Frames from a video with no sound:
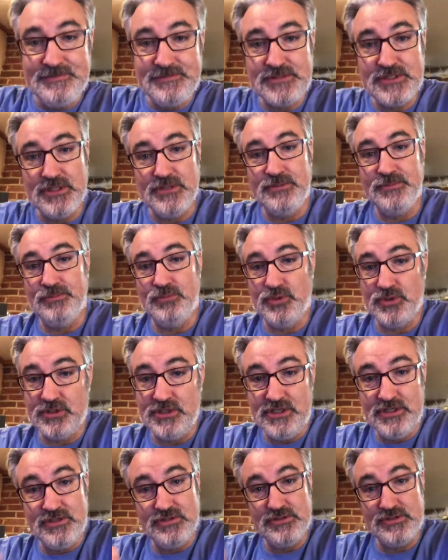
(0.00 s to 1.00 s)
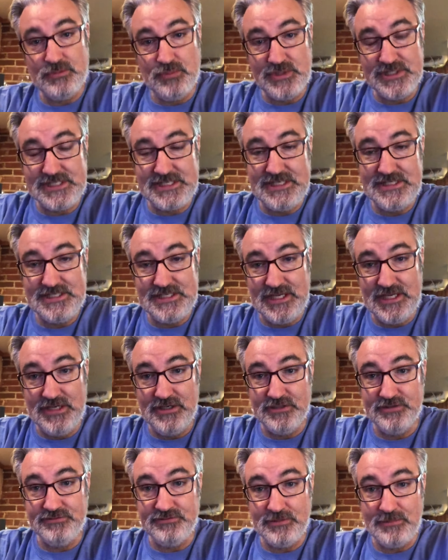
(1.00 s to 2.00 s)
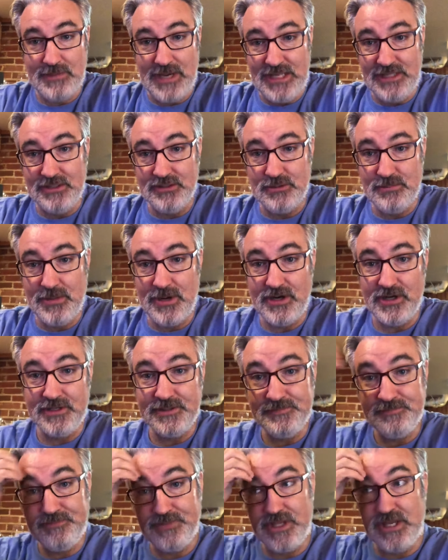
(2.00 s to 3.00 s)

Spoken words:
So we're going to do some whiskeys here from my little bar.